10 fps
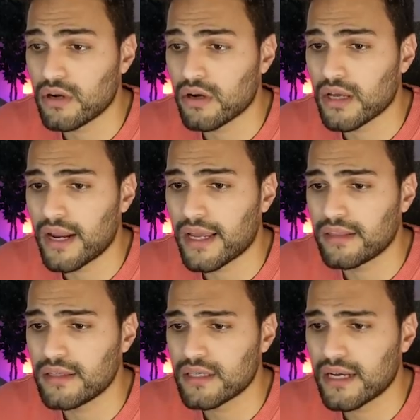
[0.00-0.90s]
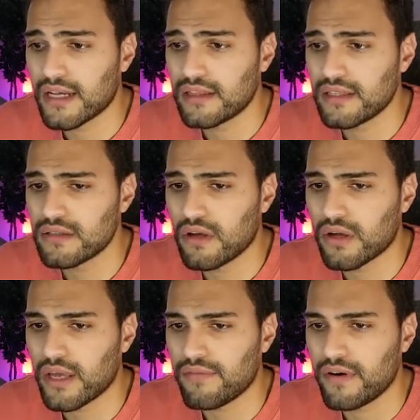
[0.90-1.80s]
Oh, can I get these? Can I get these?
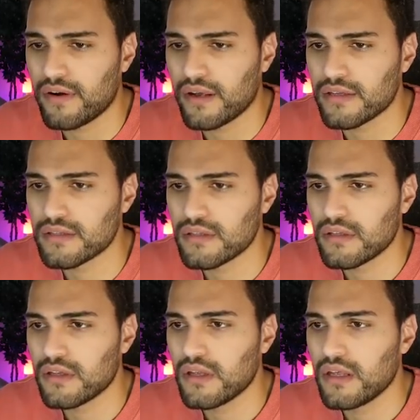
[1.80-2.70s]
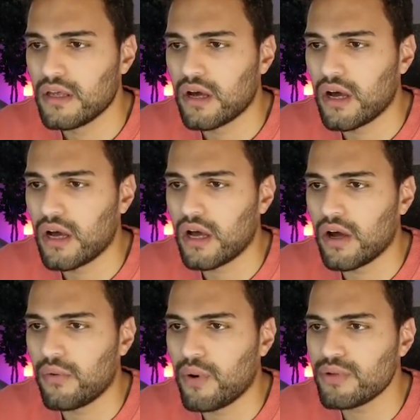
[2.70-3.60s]
Okay, very nice.
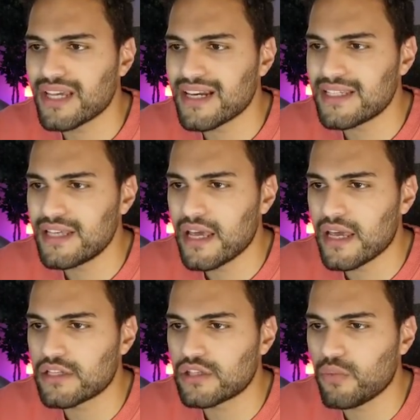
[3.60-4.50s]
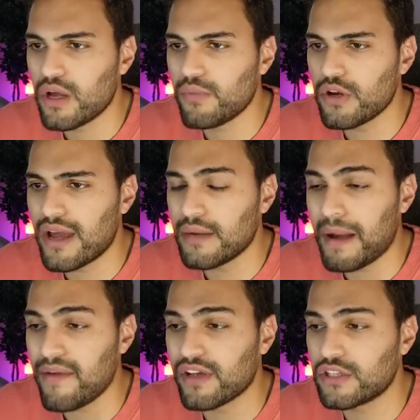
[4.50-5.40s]
Uh, what was I gonna say? It's the one where you end up
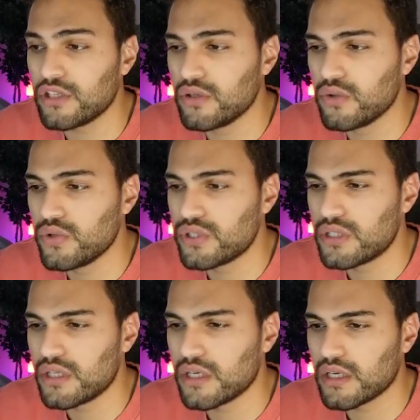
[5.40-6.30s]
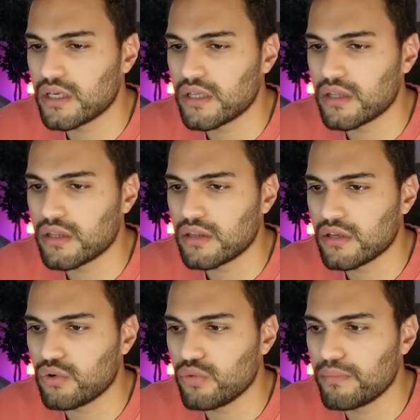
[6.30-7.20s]
having to use the the
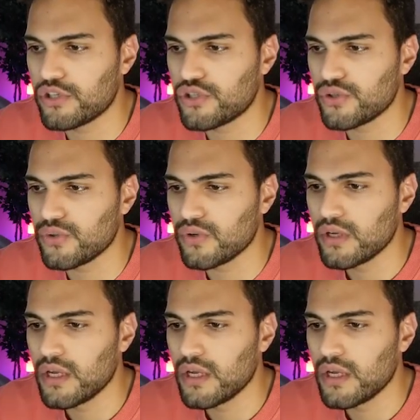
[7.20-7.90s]
Goomba shoe.